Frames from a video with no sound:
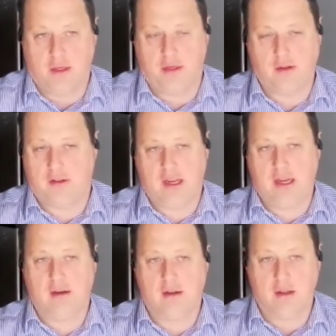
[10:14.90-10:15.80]

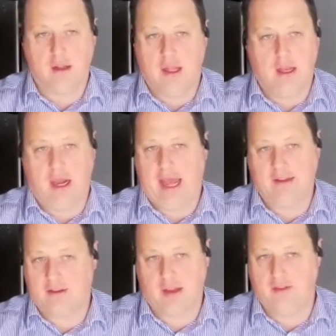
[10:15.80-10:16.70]
13
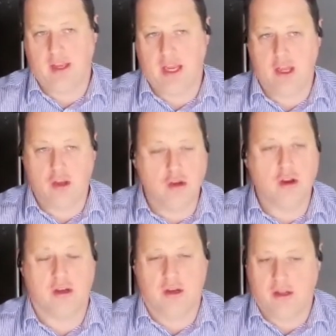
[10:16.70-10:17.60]
lads living in a
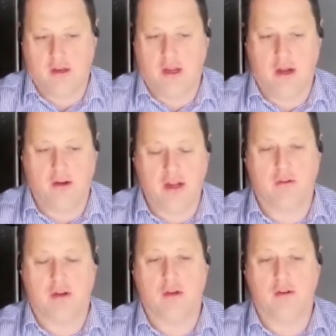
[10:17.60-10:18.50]
unit,
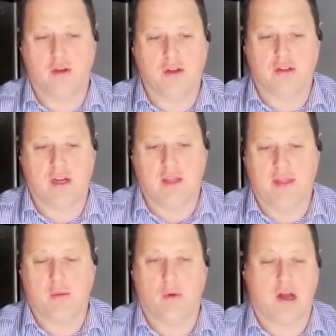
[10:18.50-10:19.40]
near a university, and
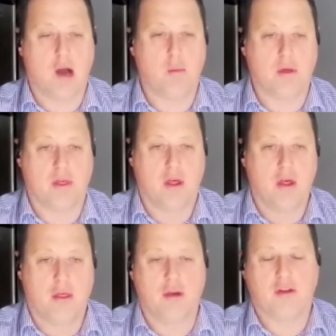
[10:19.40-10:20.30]
that will come with
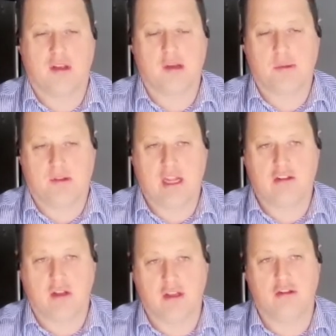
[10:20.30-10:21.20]
13
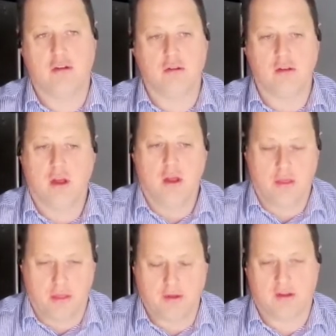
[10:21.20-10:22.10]
potential issues,
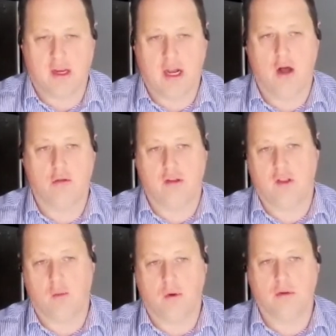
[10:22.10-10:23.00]
13 holes in
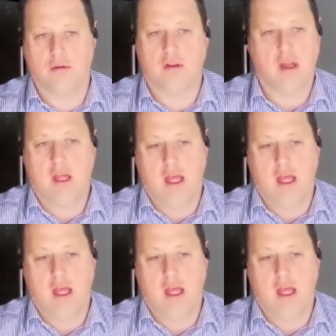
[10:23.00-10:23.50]
the walls,